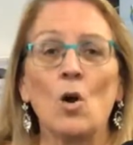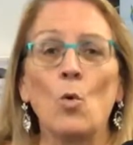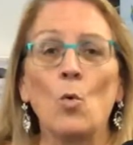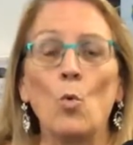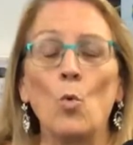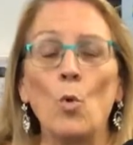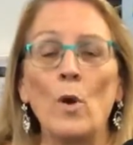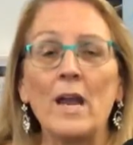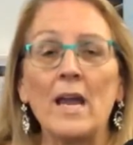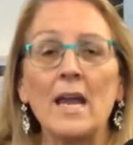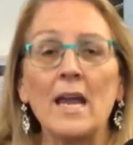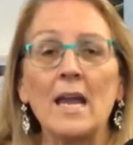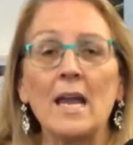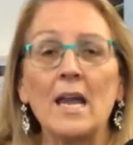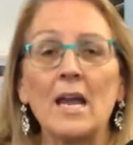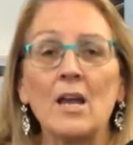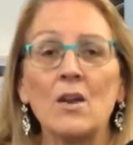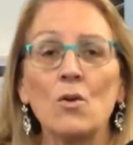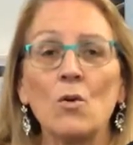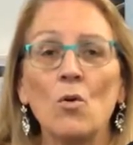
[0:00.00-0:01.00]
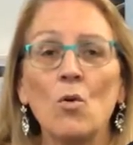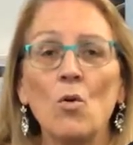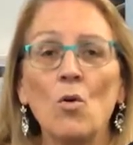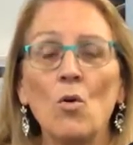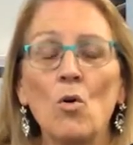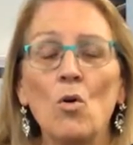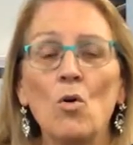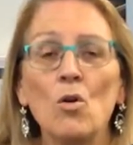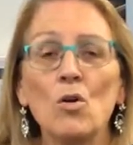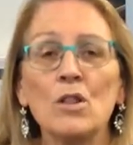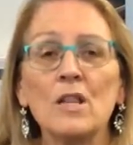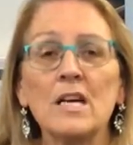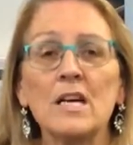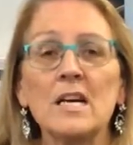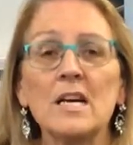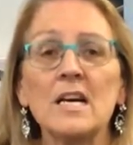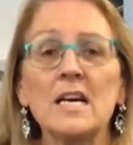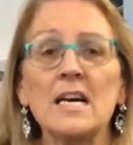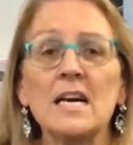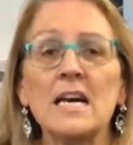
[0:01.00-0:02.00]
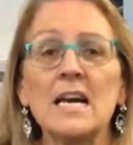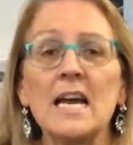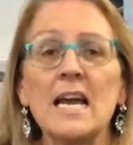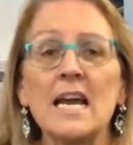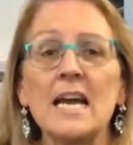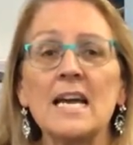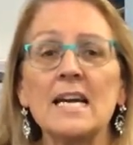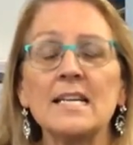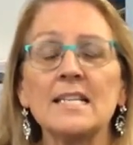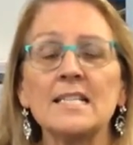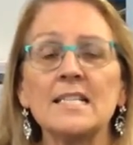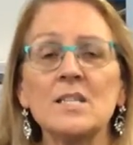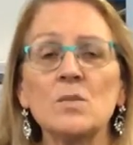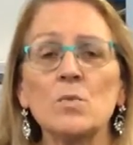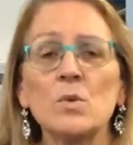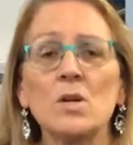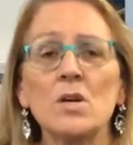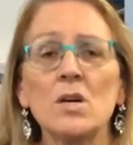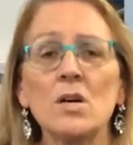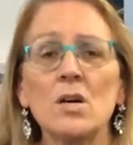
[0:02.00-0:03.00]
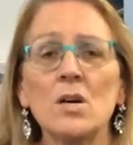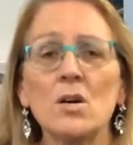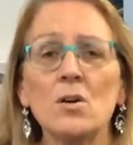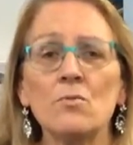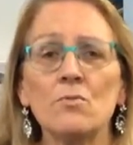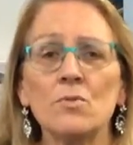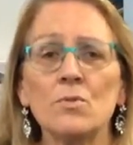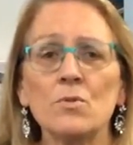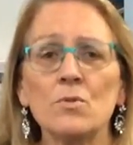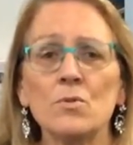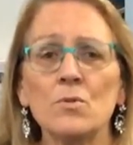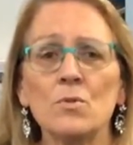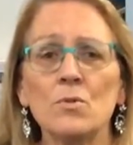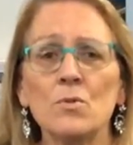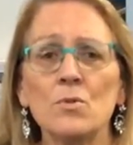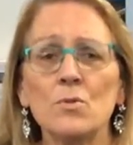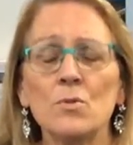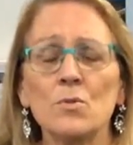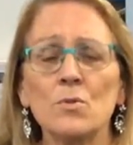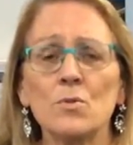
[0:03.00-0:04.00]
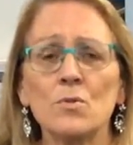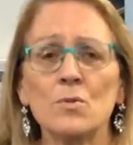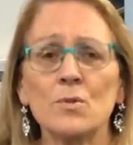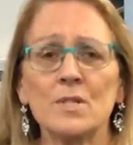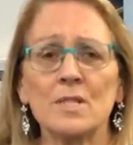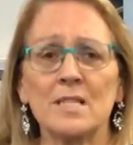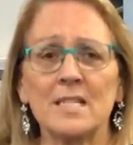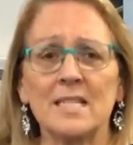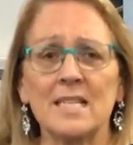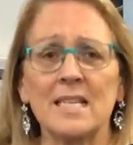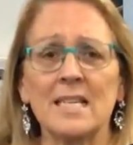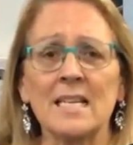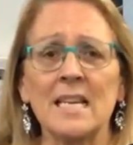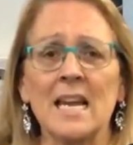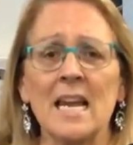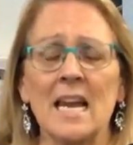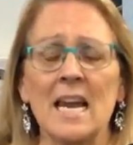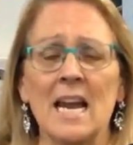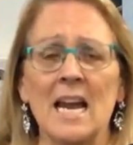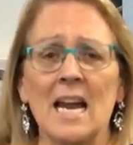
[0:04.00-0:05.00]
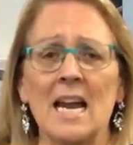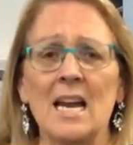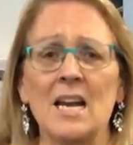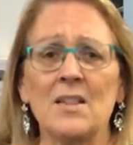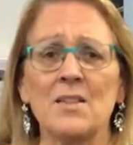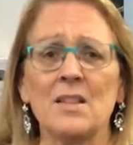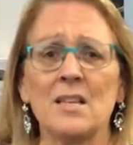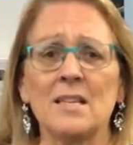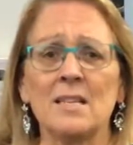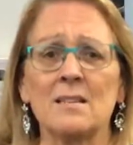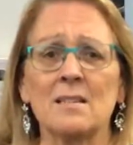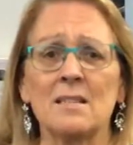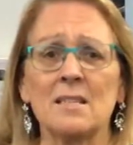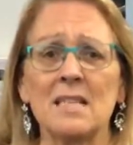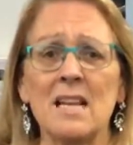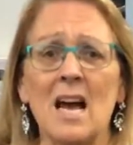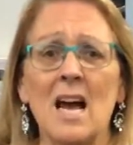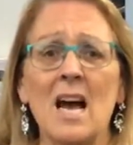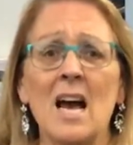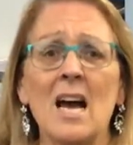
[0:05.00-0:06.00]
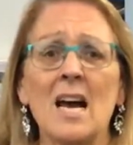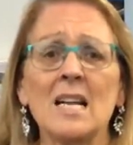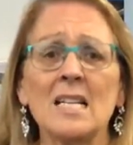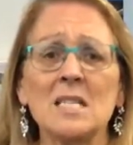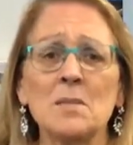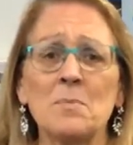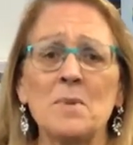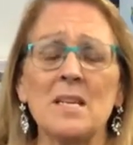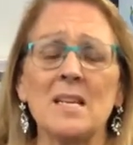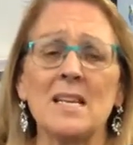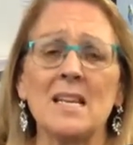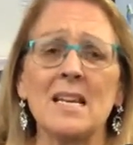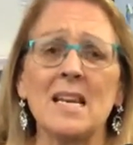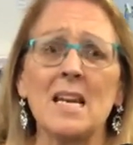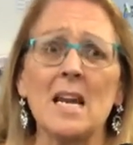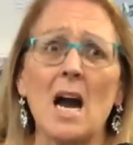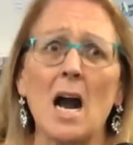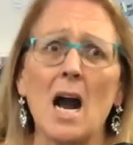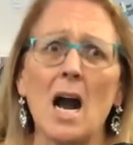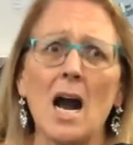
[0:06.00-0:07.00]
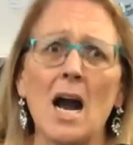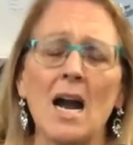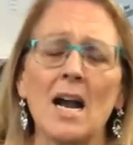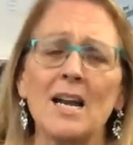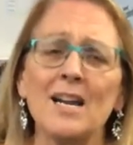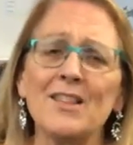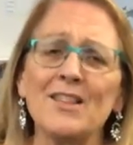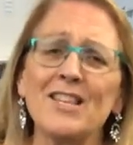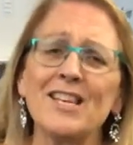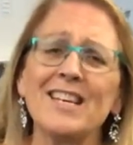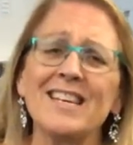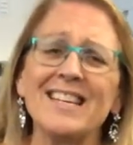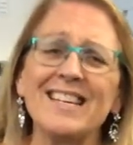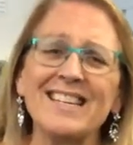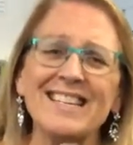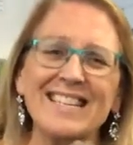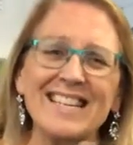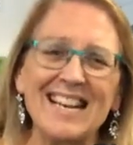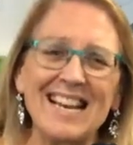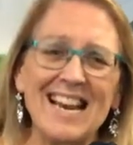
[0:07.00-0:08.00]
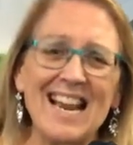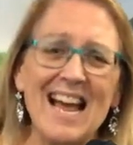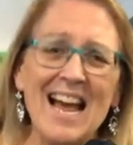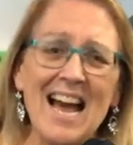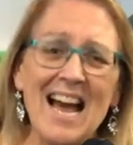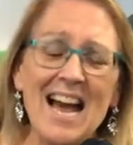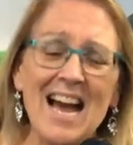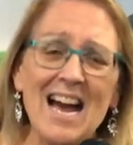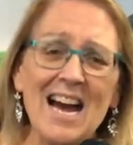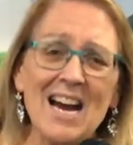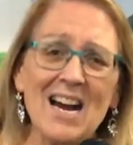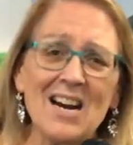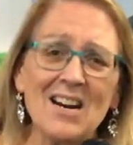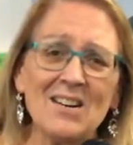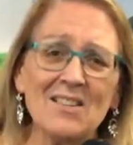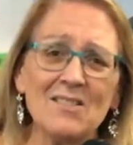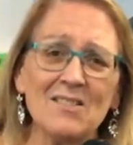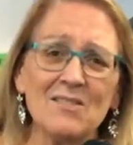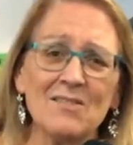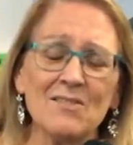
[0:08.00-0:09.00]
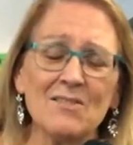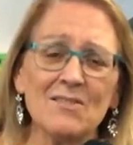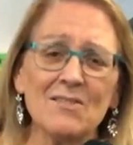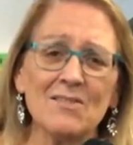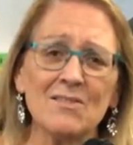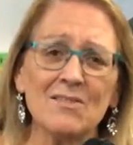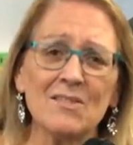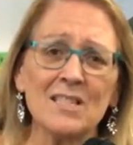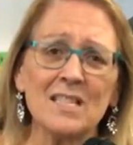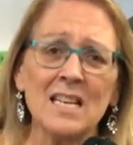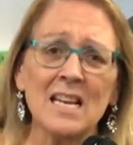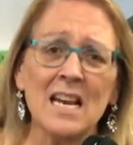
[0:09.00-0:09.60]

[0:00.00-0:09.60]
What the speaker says: When all the hens were roosting and the sun's behind the cloud,